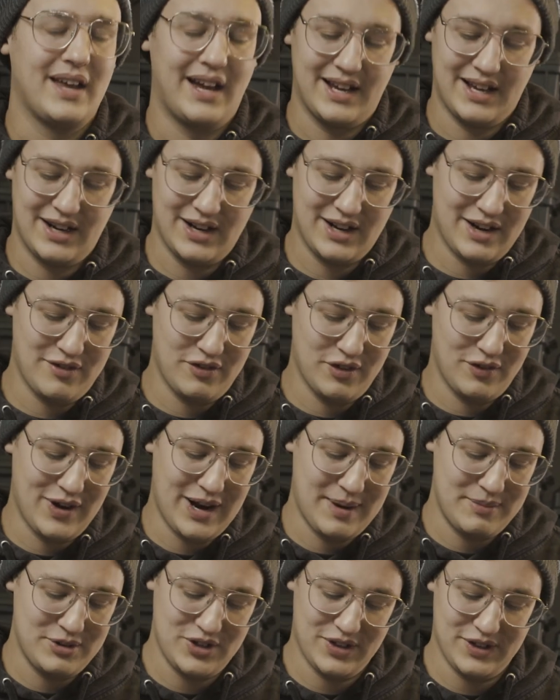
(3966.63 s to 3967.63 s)
kind of got off a
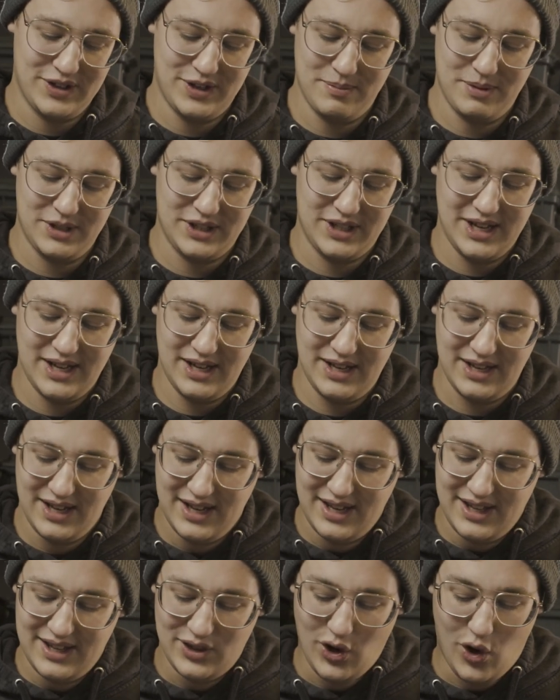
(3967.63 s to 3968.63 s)
rabbit trail there. But
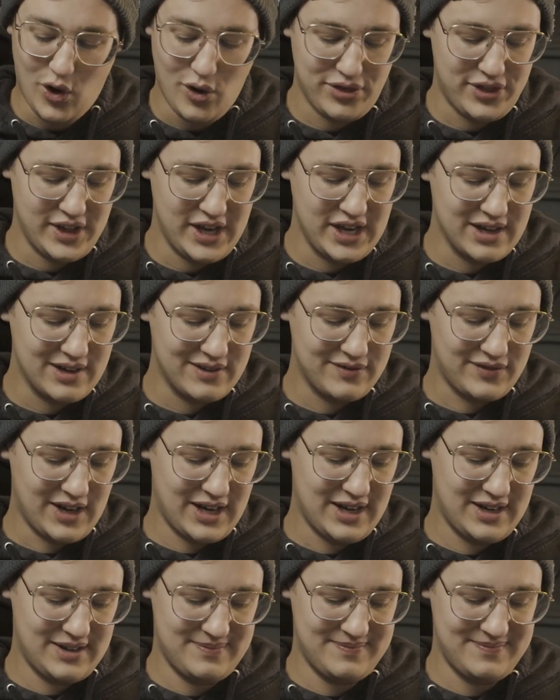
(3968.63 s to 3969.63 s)
the whole thing of
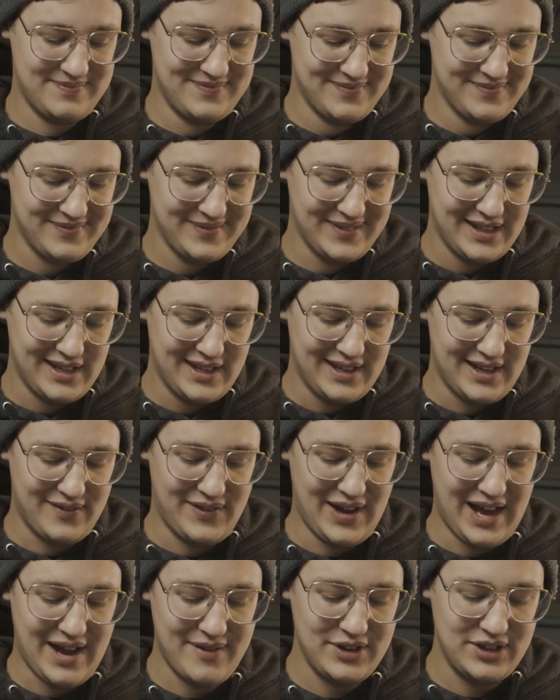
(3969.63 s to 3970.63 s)

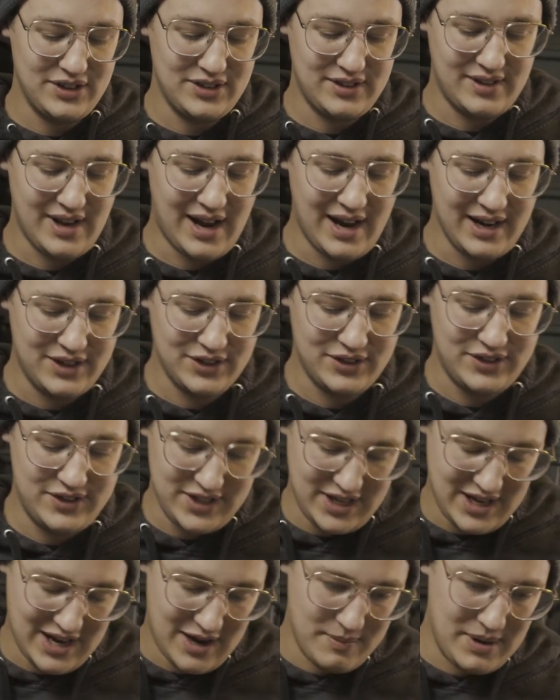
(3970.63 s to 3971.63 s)
having, I could
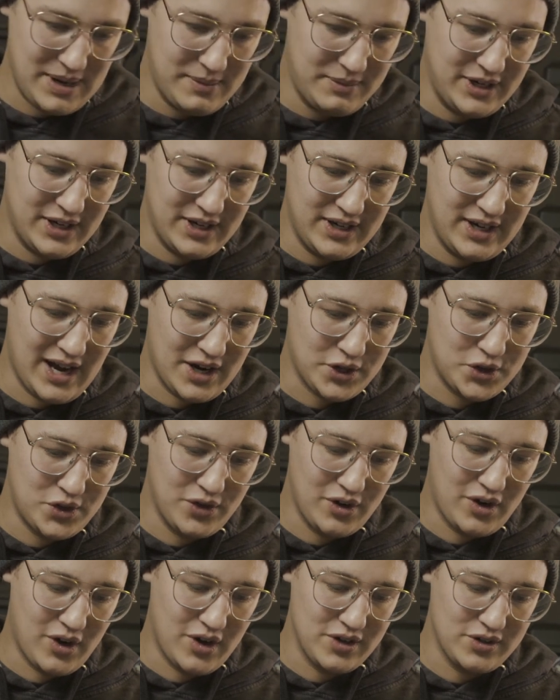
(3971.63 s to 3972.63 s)
see how maybe a
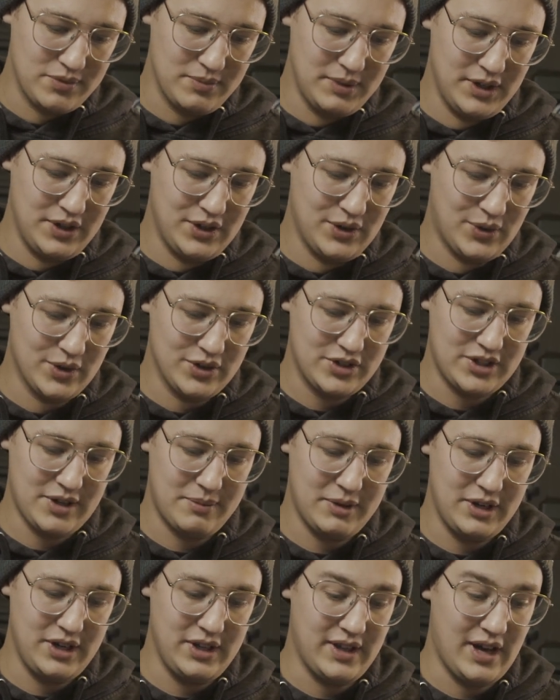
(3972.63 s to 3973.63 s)
National Guardsman or
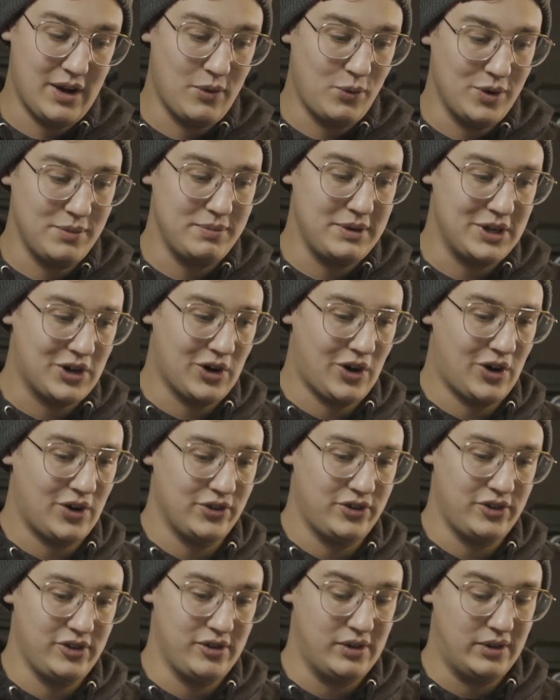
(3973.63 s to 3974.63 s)
somebody that would be
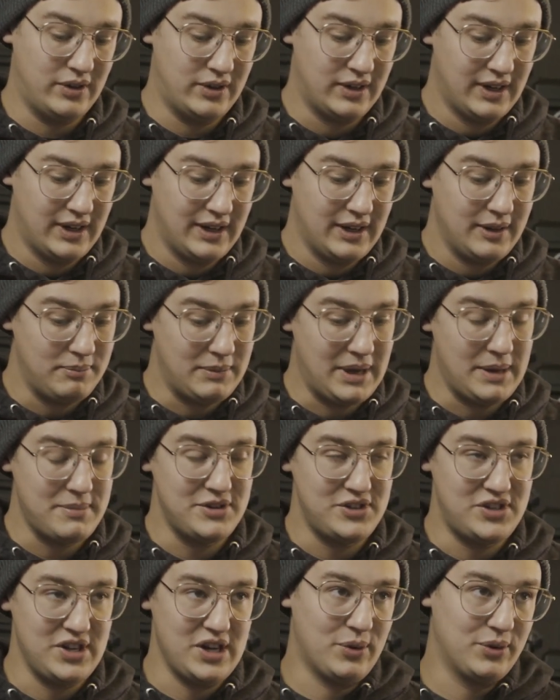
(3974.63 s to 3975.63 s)
called to maybe
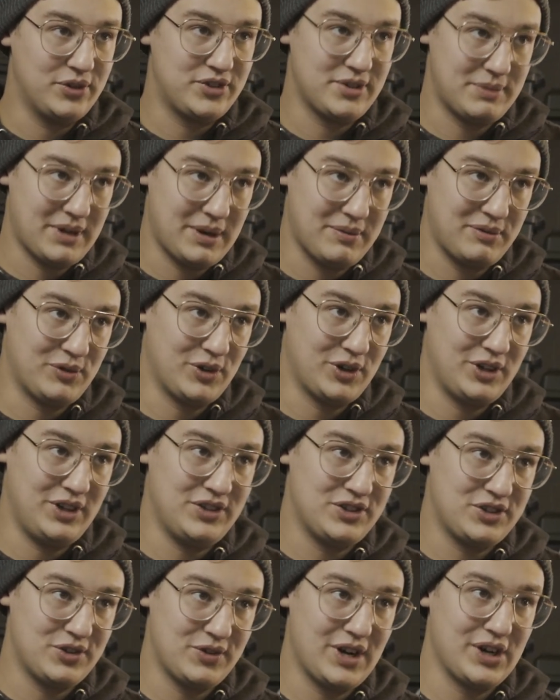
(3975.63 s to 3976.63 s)
deal with some type of
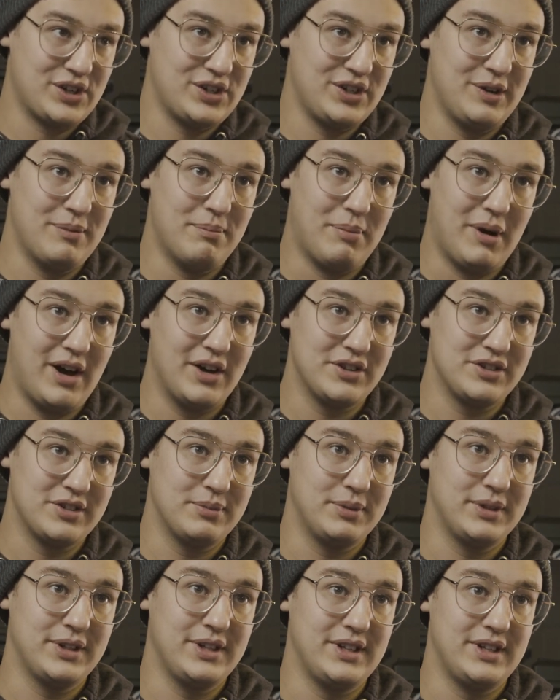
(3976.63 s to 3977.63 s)
insurrection and
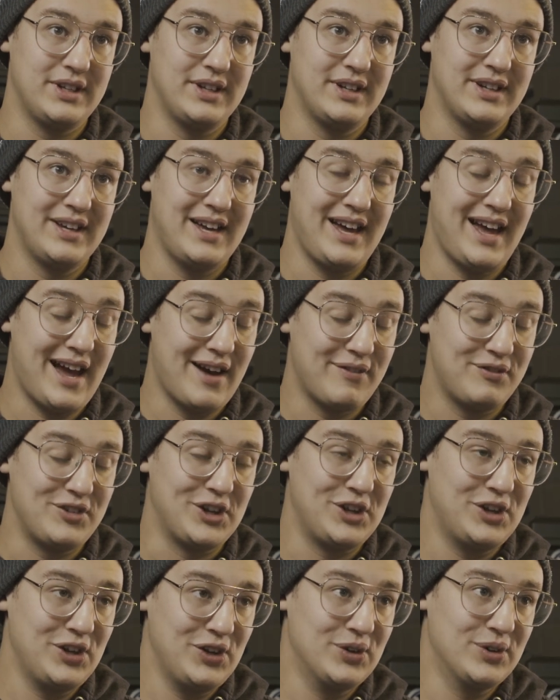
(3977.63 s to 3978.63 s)
possibly have to
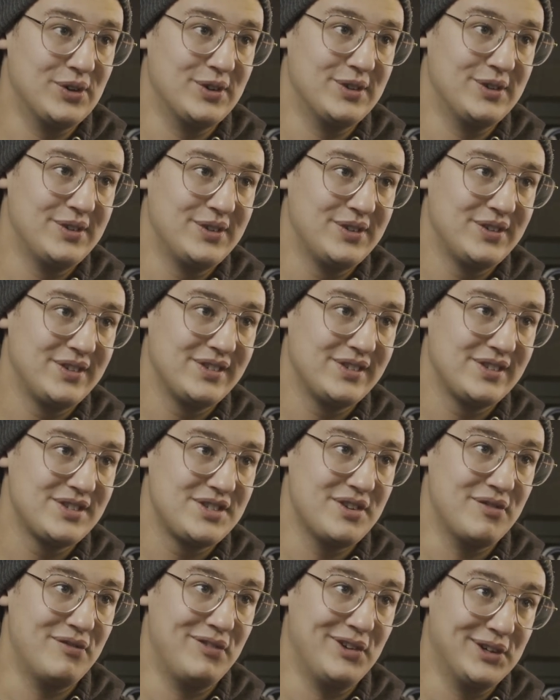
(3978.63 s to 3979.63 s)
kill
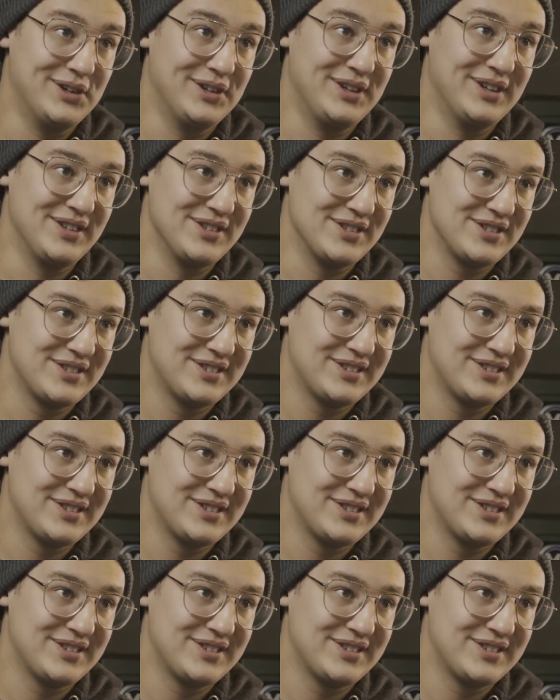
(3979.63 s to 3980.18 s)
civilians.